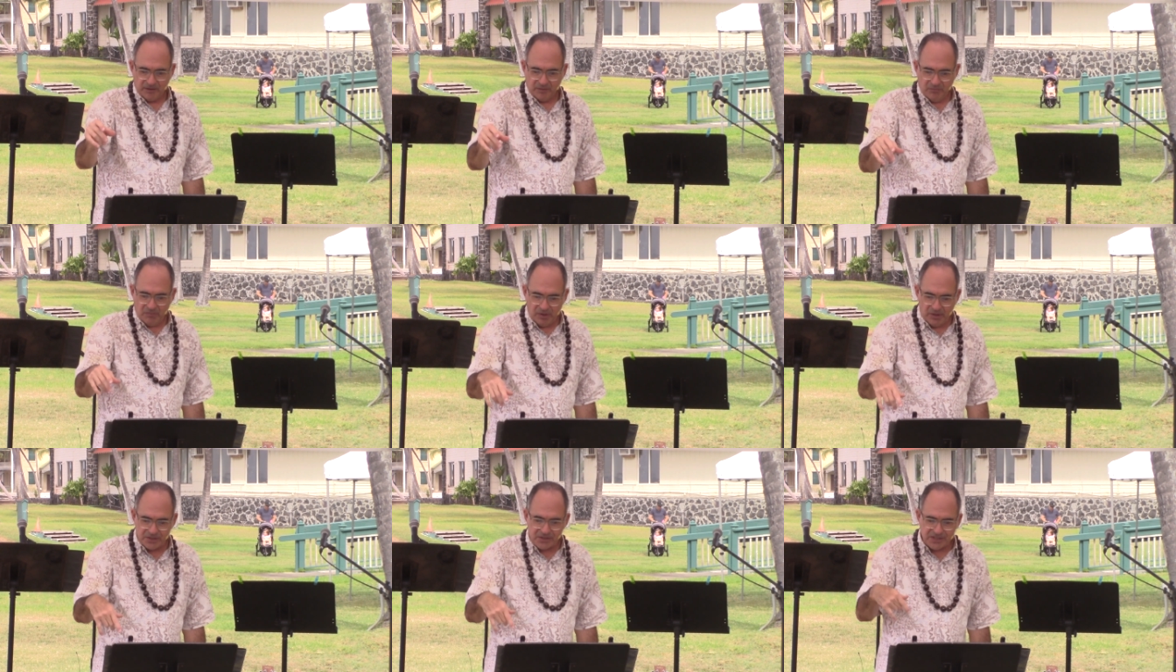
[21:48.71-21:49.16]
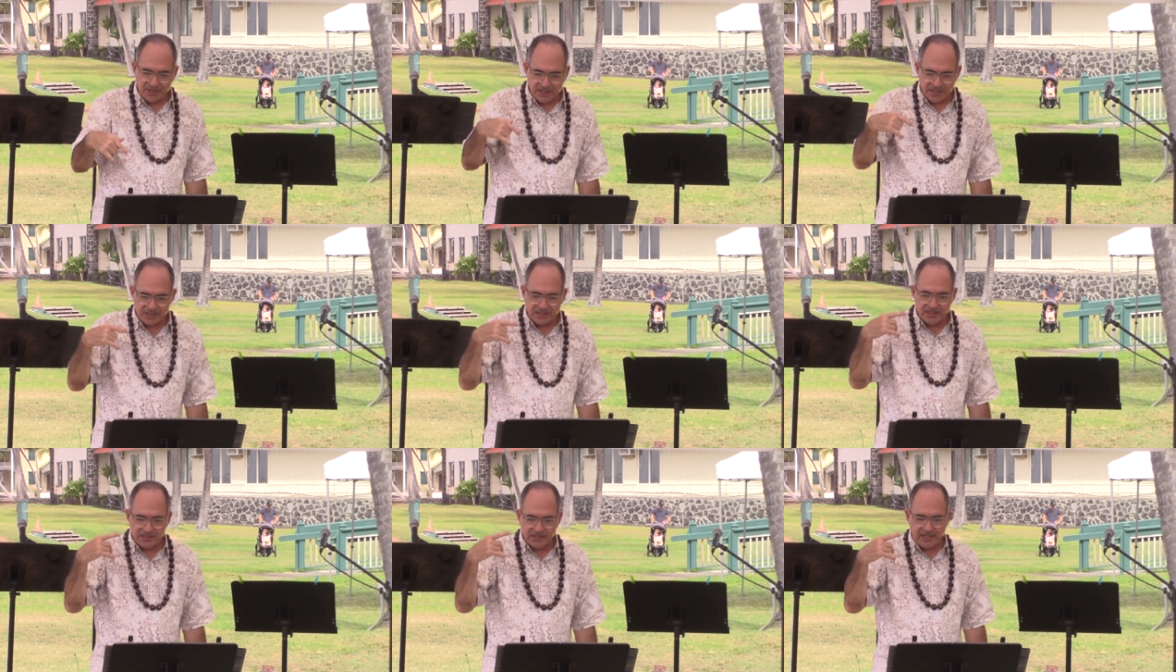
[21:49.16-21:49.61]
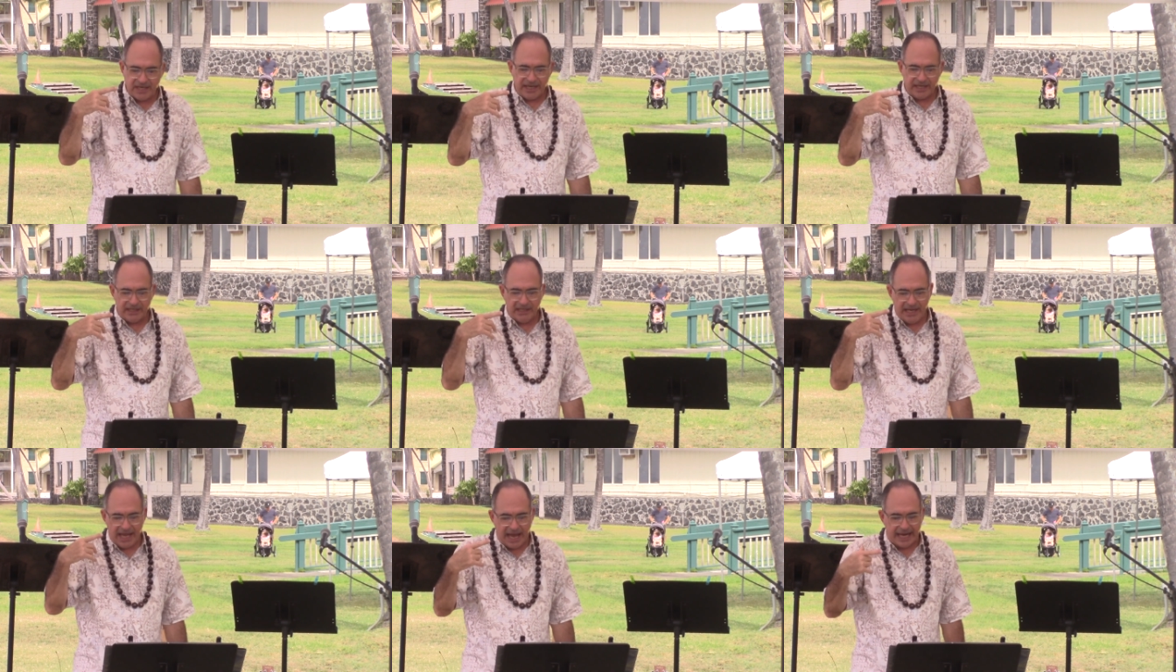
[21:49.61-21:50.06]
Mercy is
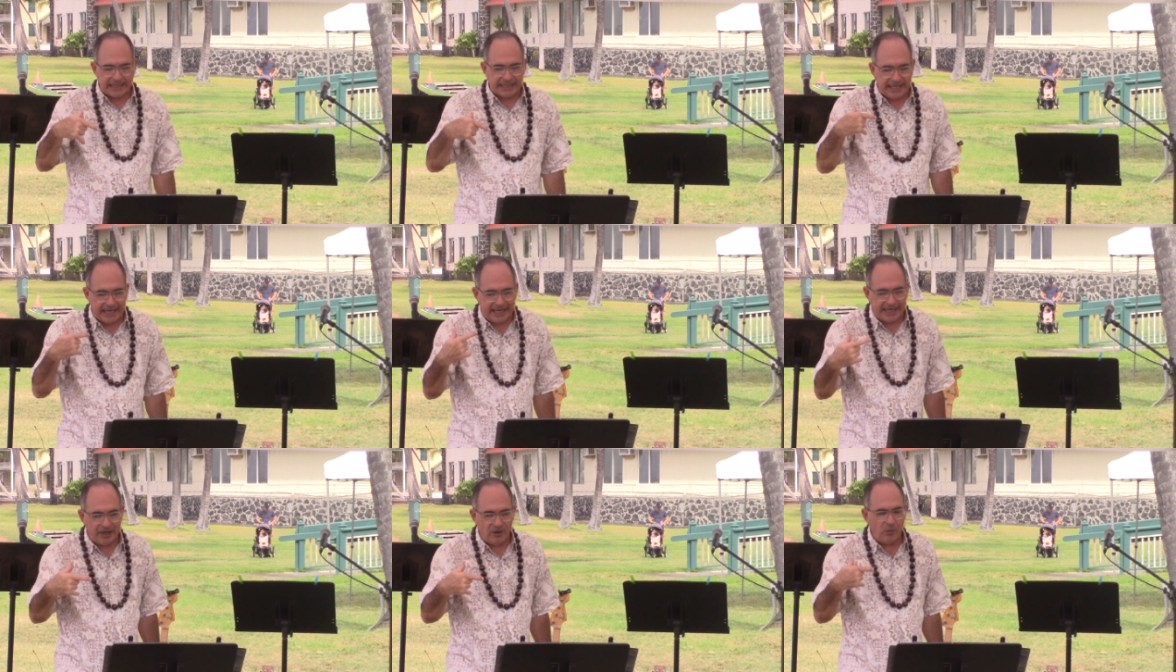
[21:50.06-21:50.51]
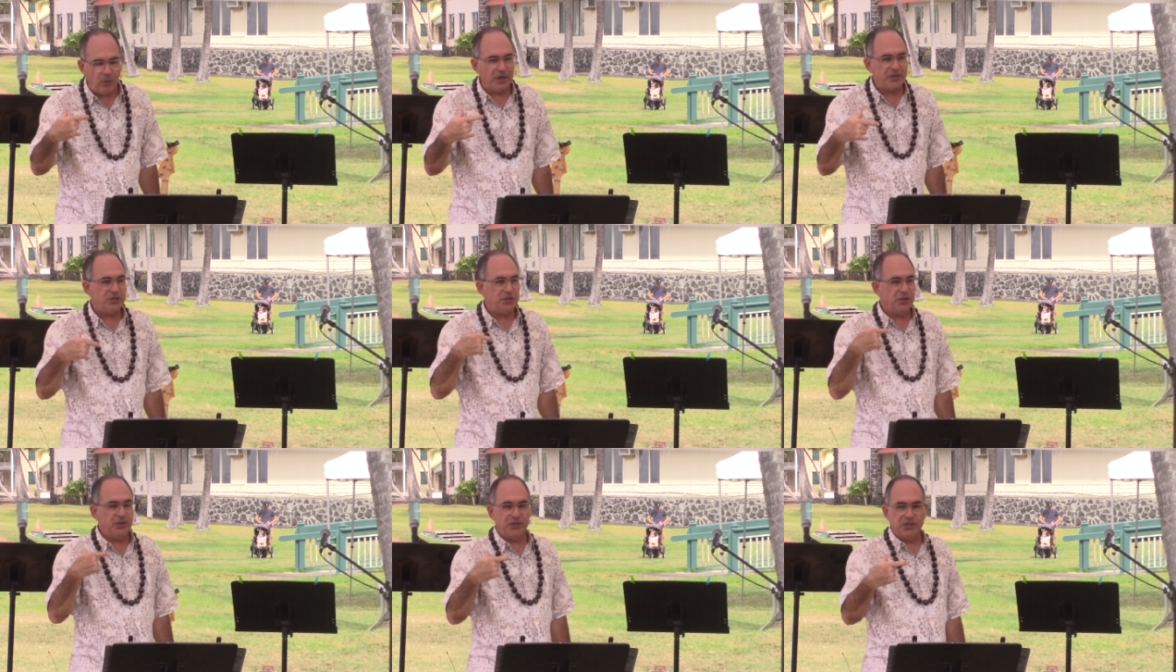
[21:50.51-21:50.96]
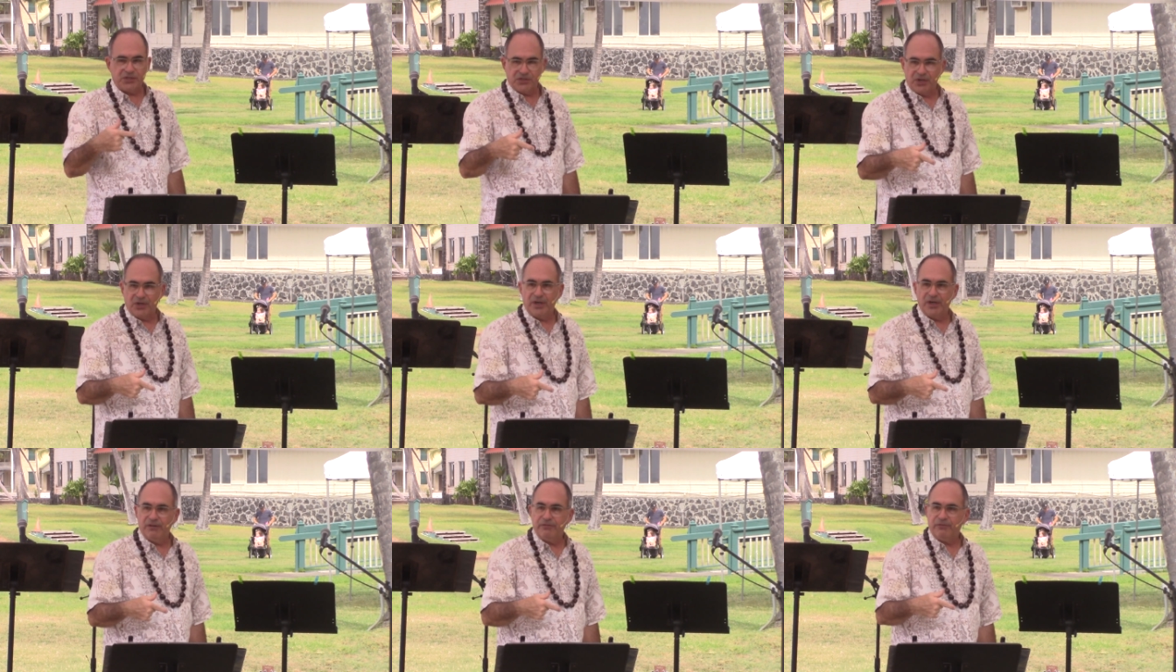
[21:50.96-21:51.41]
not getting what you
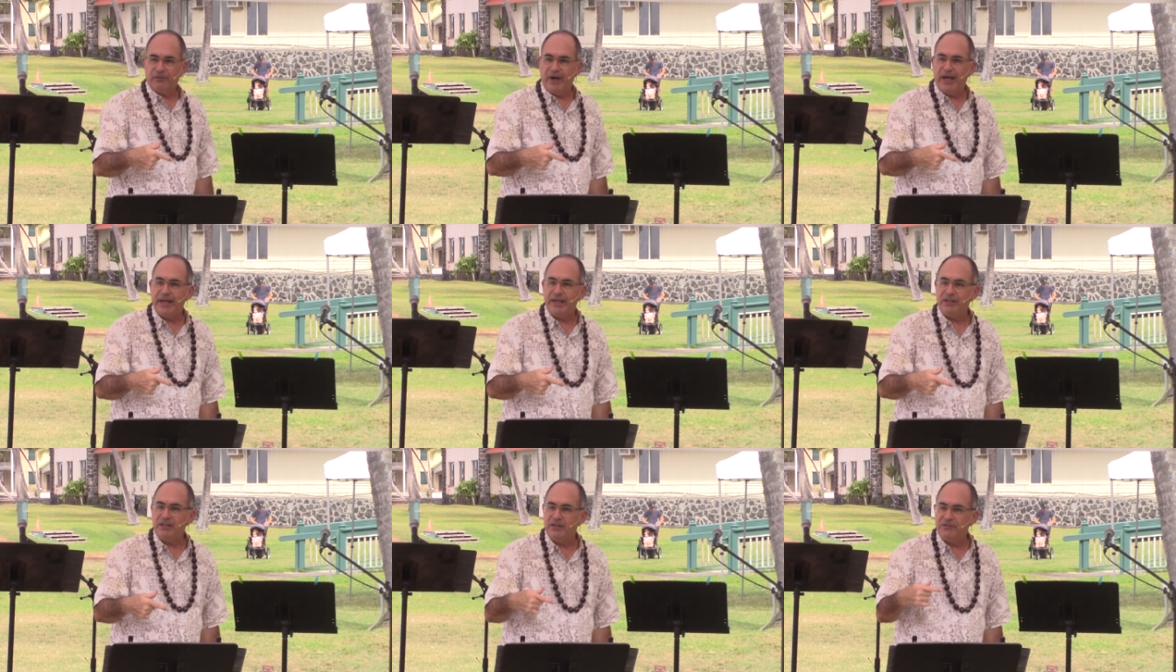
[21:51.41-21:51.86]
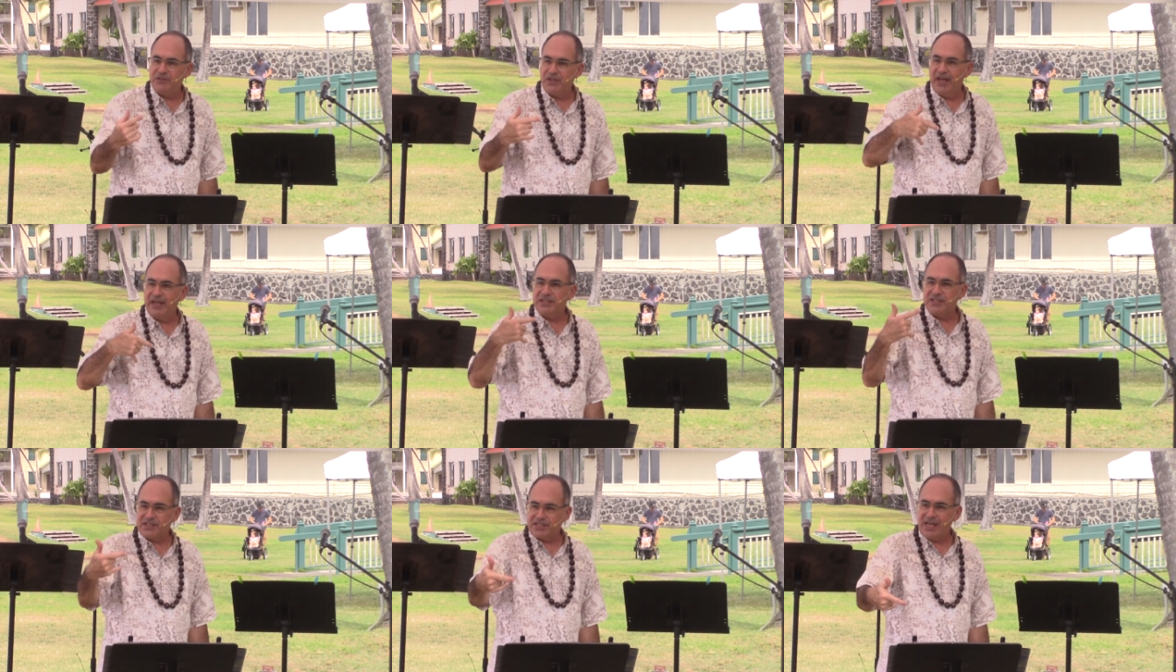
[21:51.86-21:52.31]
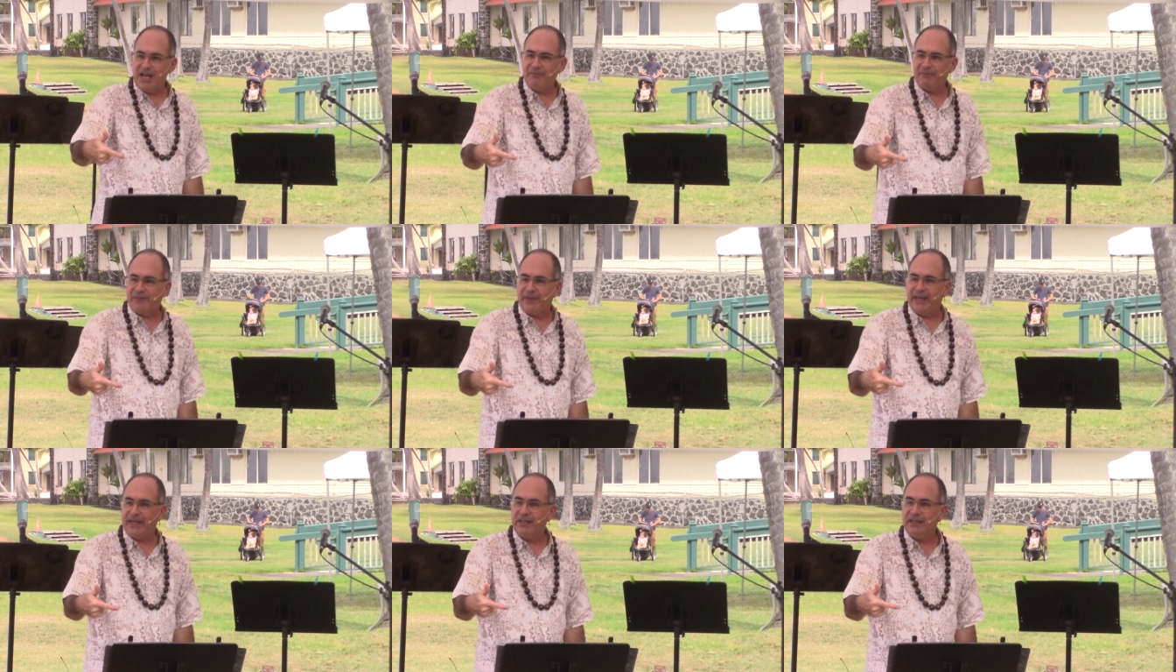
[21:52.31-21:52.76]
deserve, right? You've done
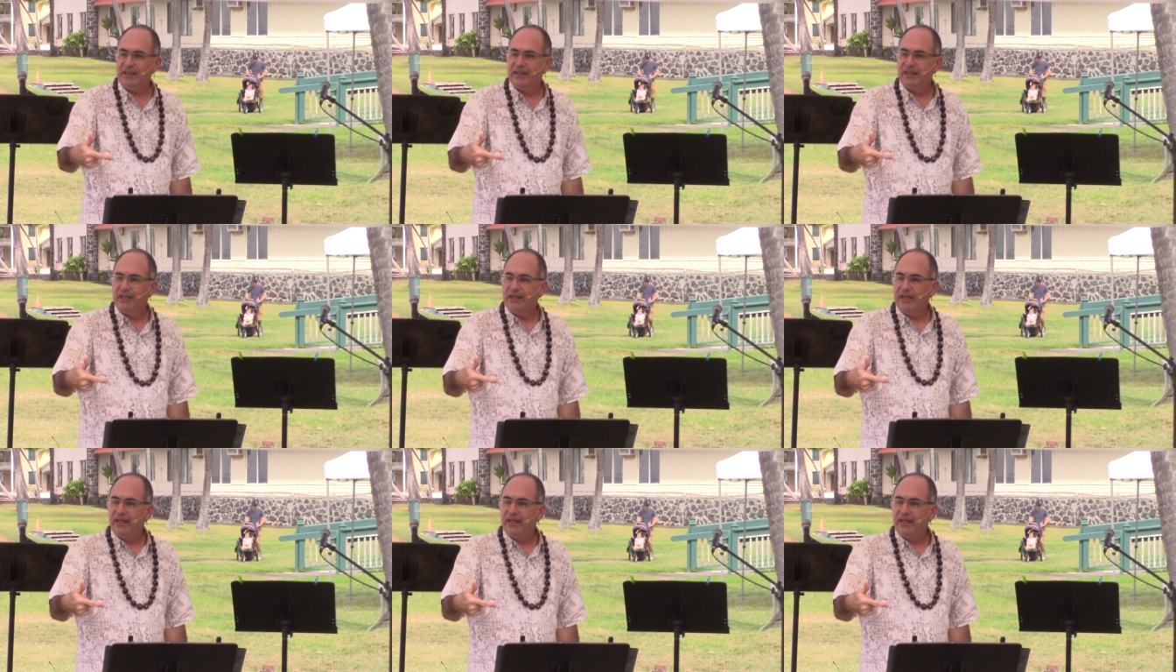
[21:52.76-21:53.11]
something,